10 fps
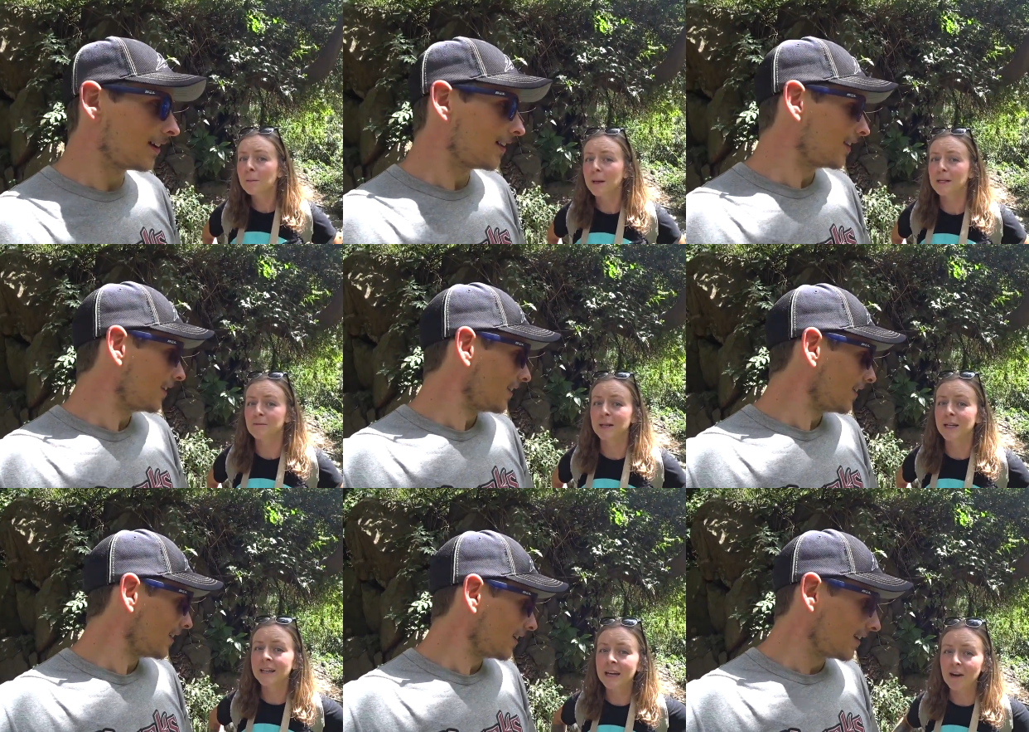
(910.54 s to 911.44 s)
Speaker 1: because we
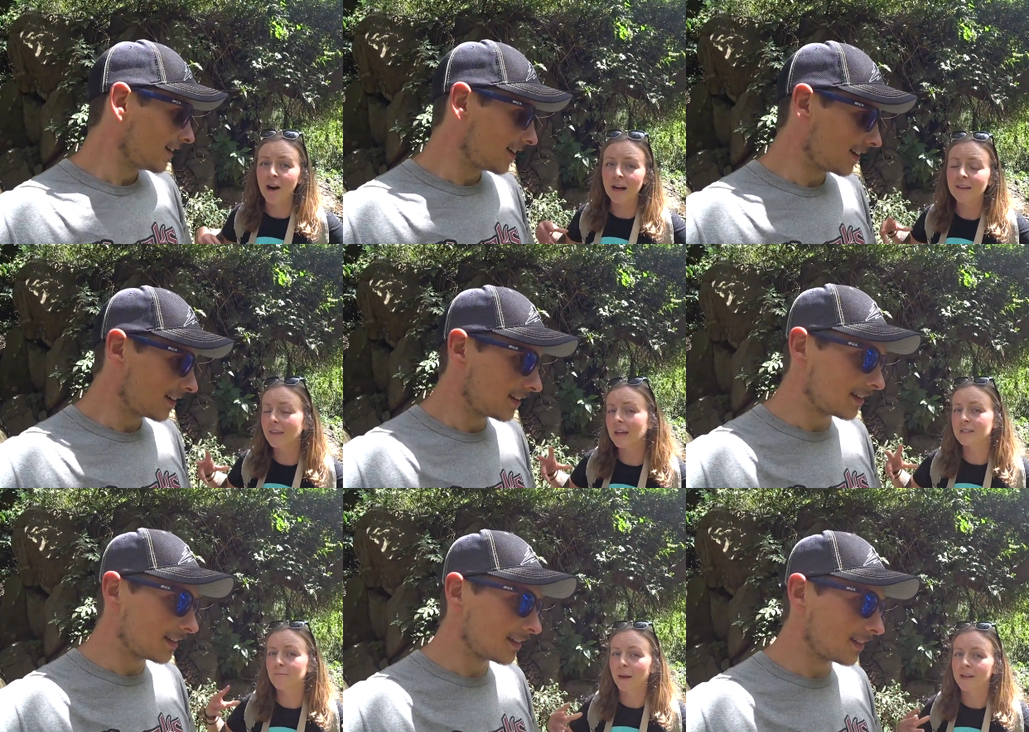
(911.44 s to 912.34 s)
didn't hear anything
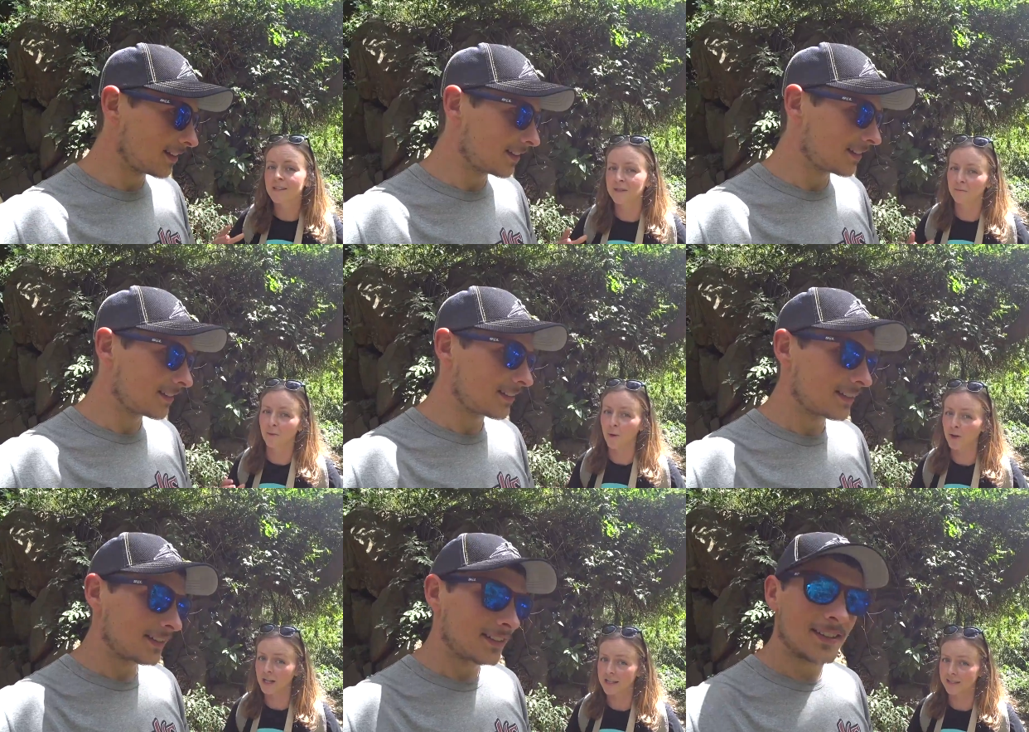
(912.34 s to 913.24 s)
as big as the roar
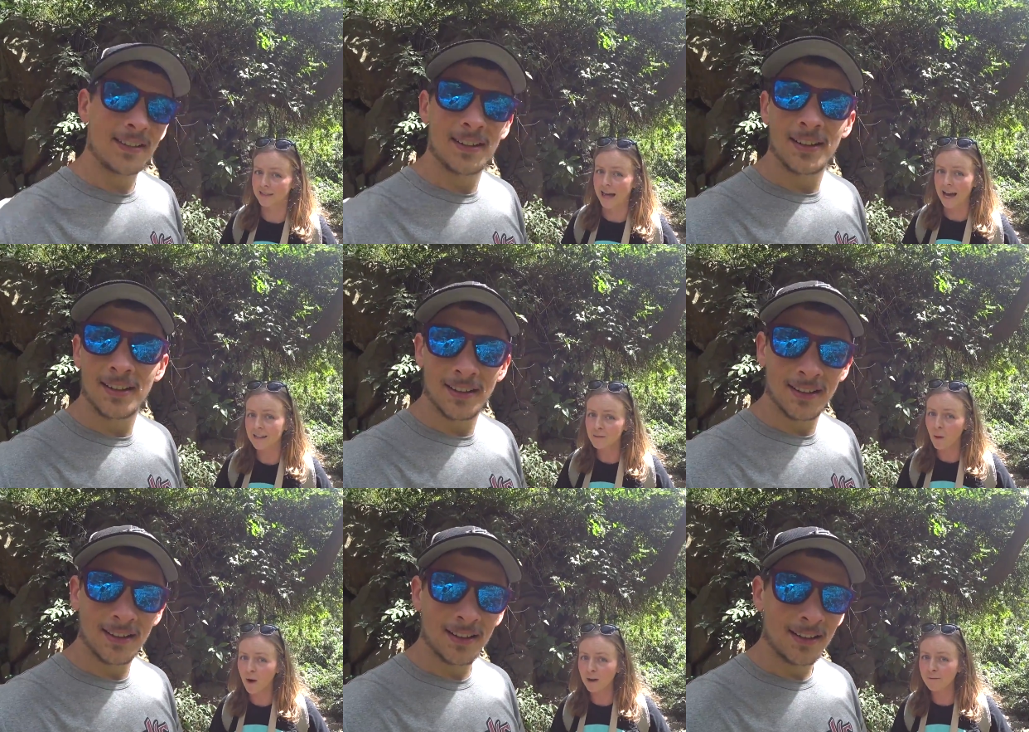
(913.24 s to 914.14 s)
as the last
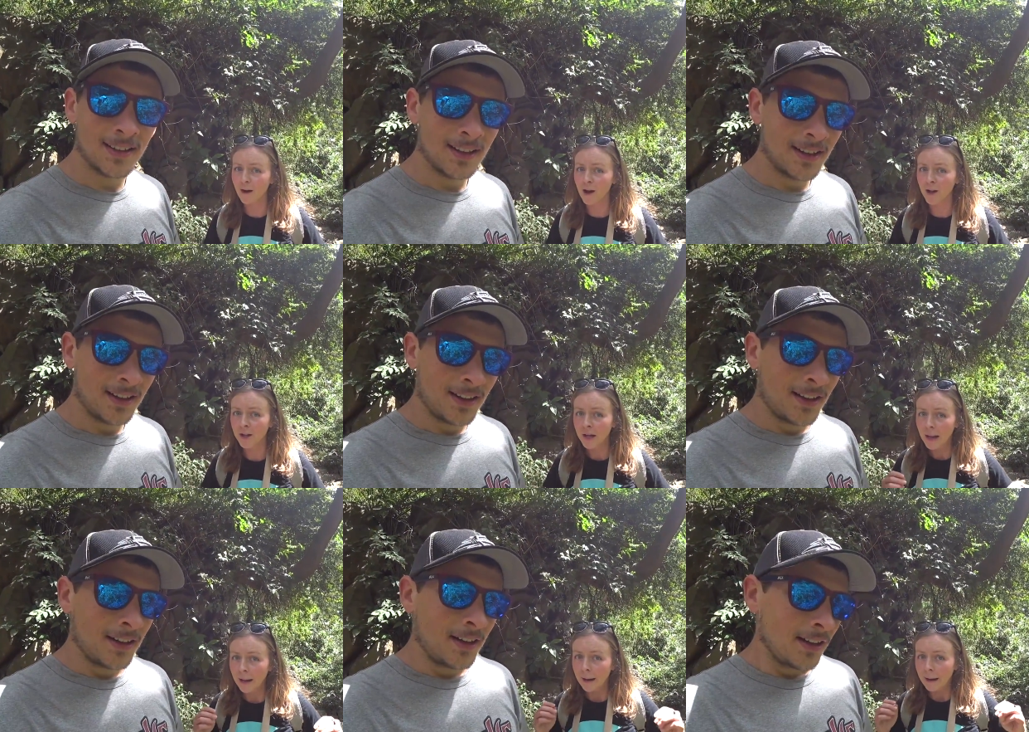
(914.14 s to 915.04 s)
waterfall,
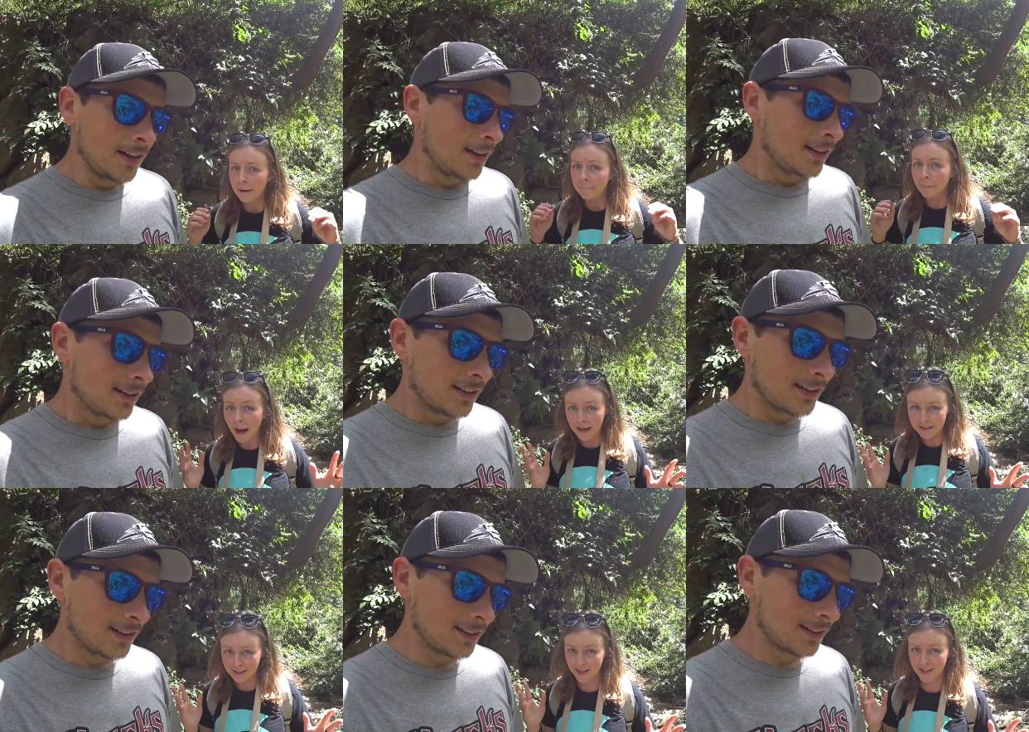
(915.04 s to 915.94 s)
but...
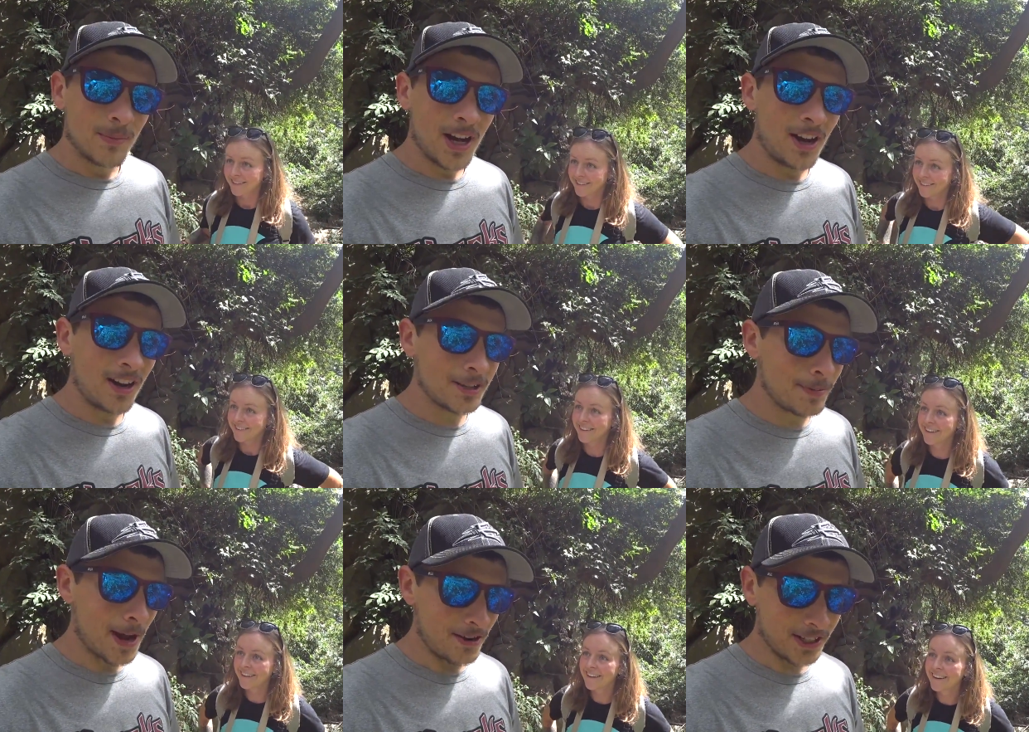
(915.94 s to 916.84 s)
My
Speaker 2: heart's
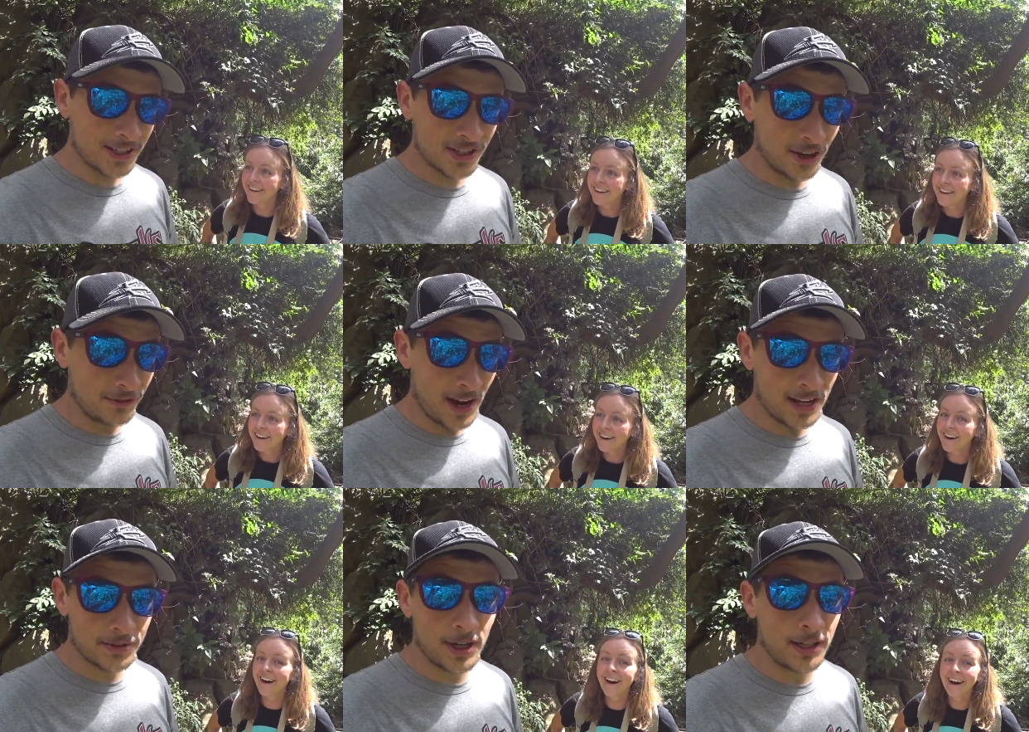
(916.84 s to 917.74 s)
pounding so
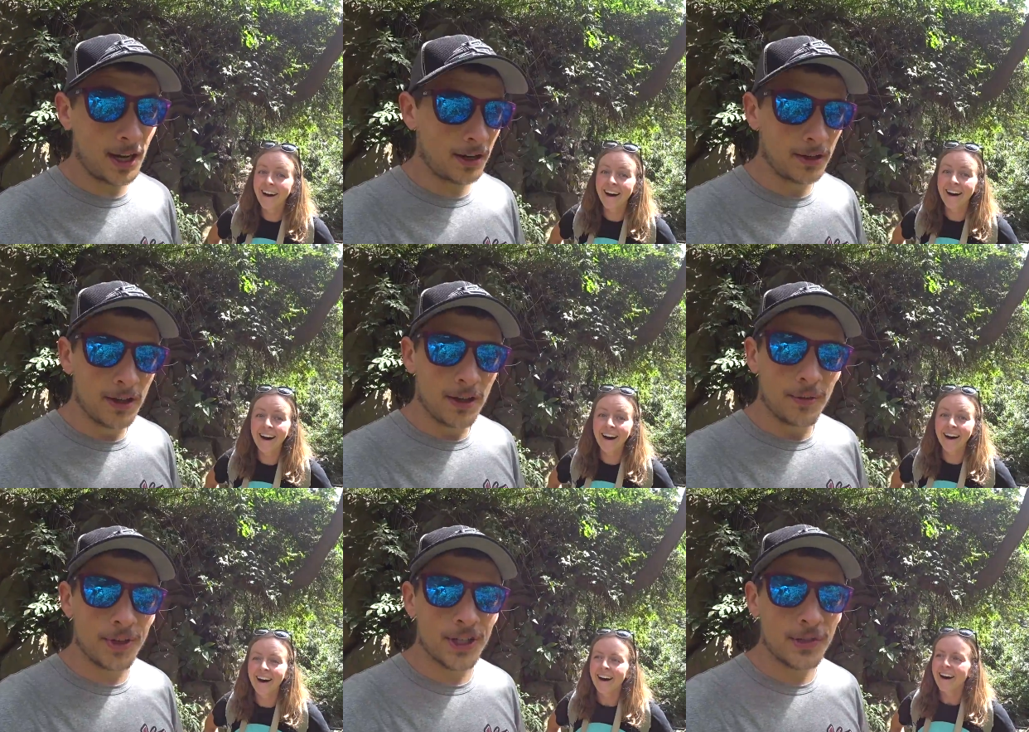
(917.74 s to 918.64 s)
fast right now.
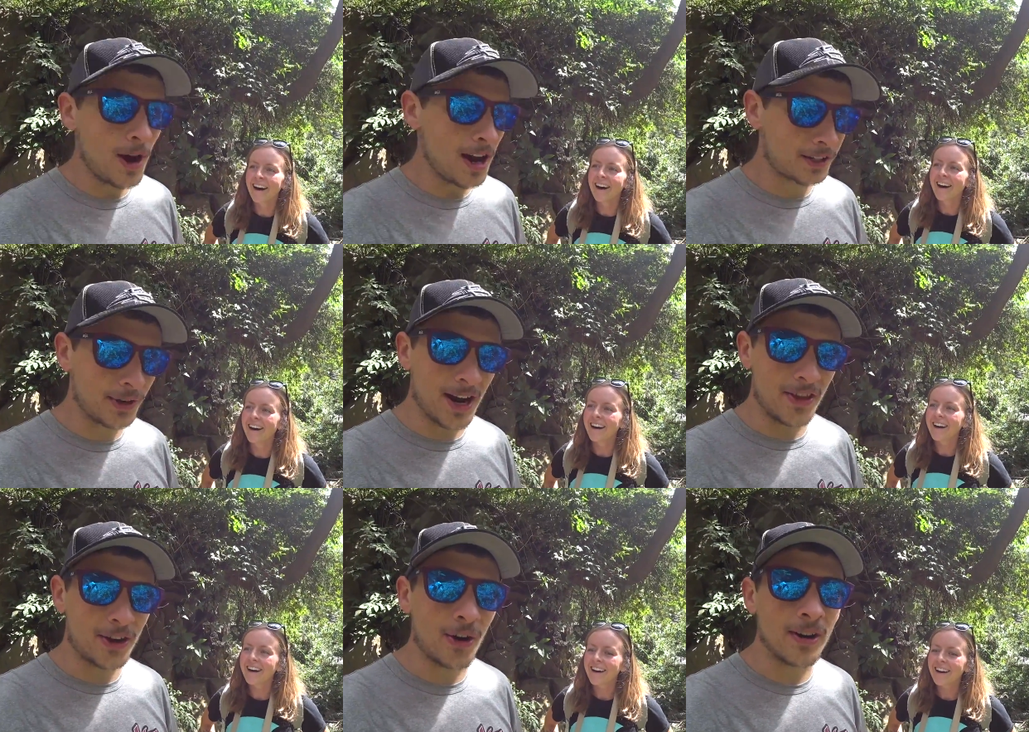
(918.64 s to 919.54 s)
We just walked around
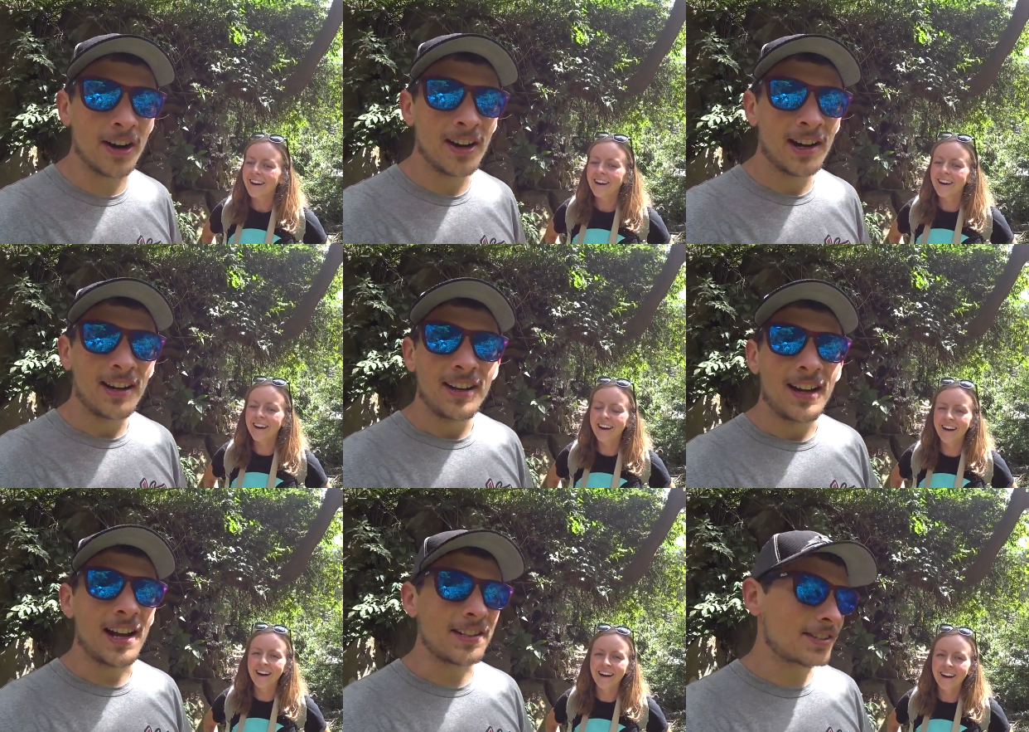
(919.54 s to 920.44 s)
the corner
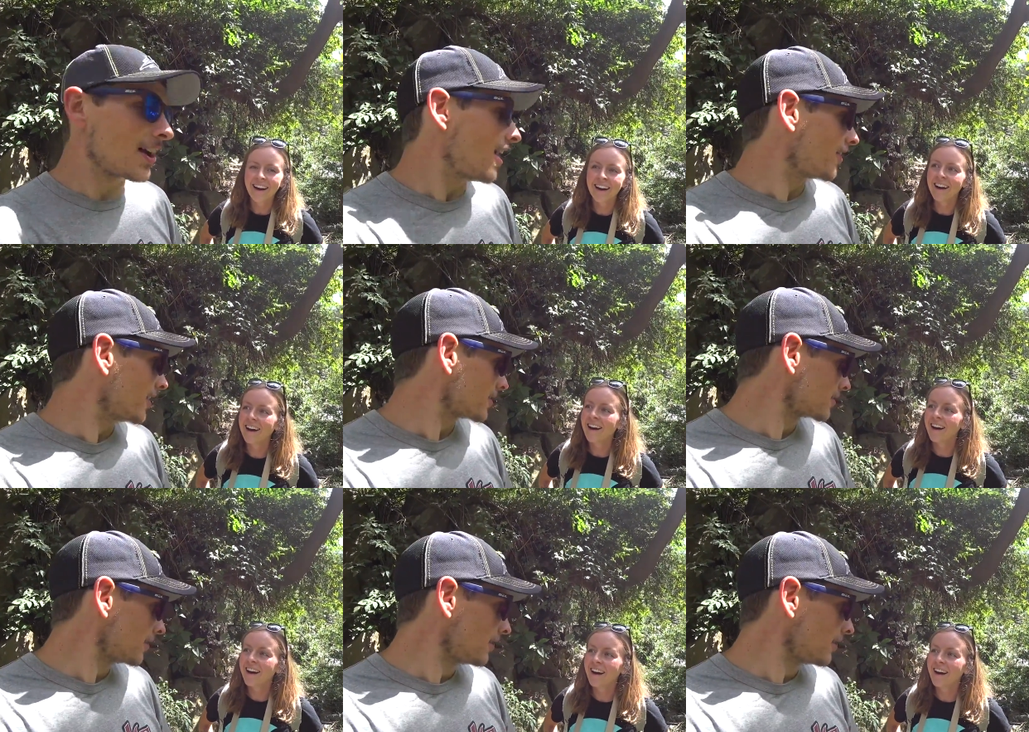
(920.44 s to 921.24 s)
and saw this.